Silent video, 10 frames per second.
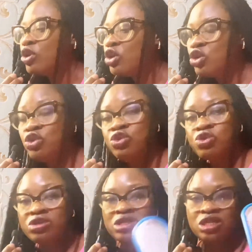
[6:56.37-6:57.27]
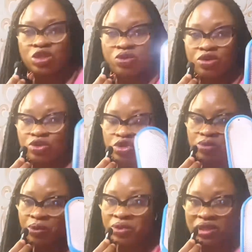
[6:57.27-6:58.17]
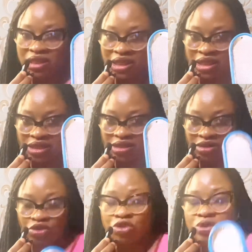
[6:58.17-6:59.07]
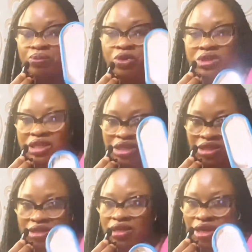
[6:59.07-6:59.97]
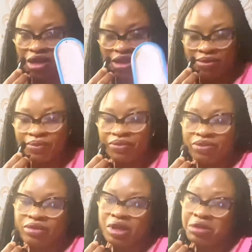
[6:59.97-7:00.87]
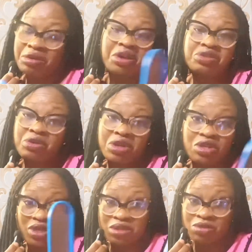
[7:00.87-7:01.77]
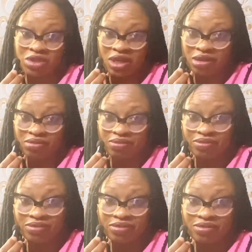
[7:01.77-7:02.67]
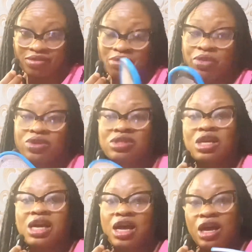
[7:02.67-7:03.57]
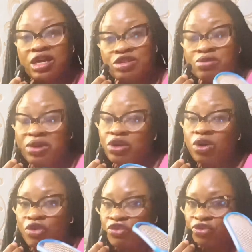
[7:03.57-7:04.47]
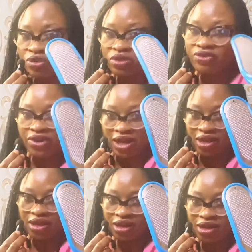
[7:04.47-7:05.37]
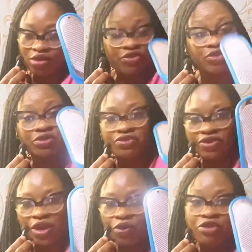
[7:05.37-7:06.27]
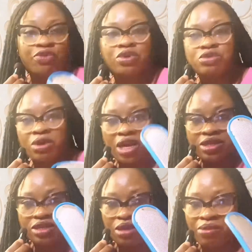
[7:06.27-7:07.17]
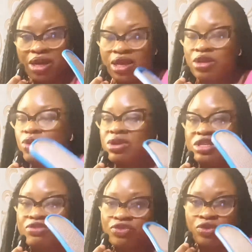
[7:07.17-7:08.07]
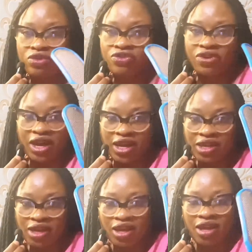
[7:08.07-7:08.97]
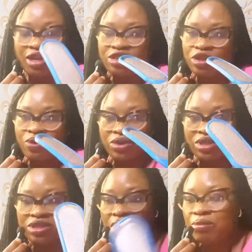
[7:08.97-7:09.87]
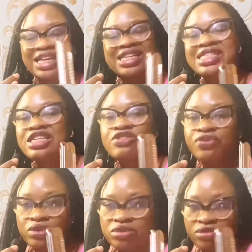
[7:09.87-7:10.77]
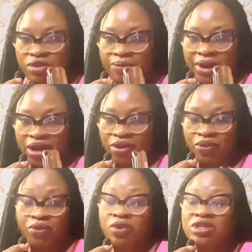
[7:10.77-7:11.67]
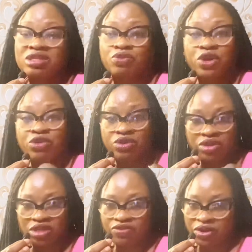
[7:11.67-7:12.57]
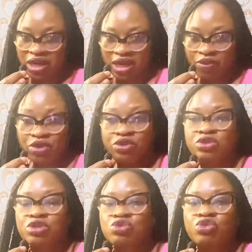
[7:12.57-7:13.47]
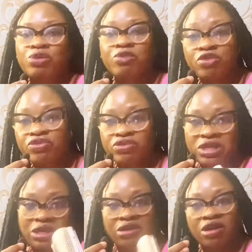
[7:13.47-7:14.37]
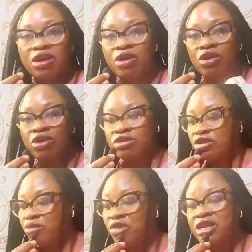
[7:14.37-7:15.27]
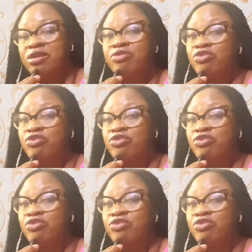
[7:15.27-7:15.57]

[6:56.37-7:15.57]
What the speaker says: you use this one to smoothen the skin. You can also call smoother, but it's normally called food fi. If you want to get it in the market, call it food fi. They will understand. This food scrubber, once when you use this for the leg, when you use it to remove the remaining